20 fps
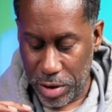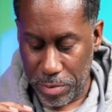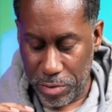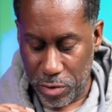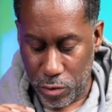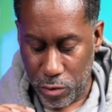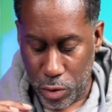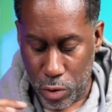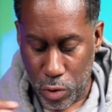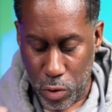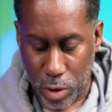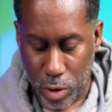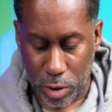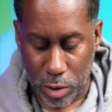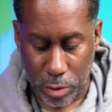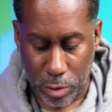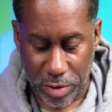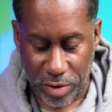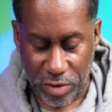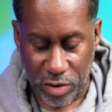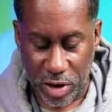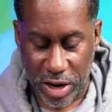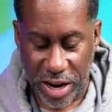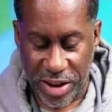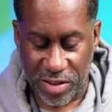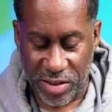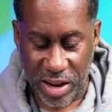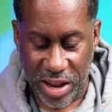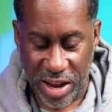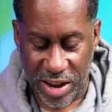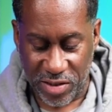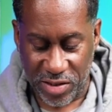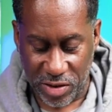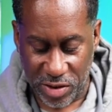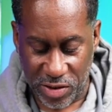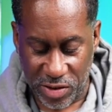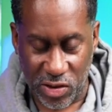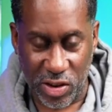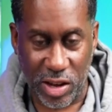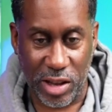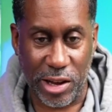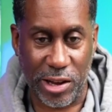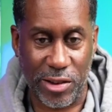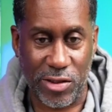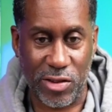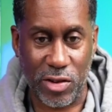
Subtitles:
I'm going to record a little bit so you guys can actually see this.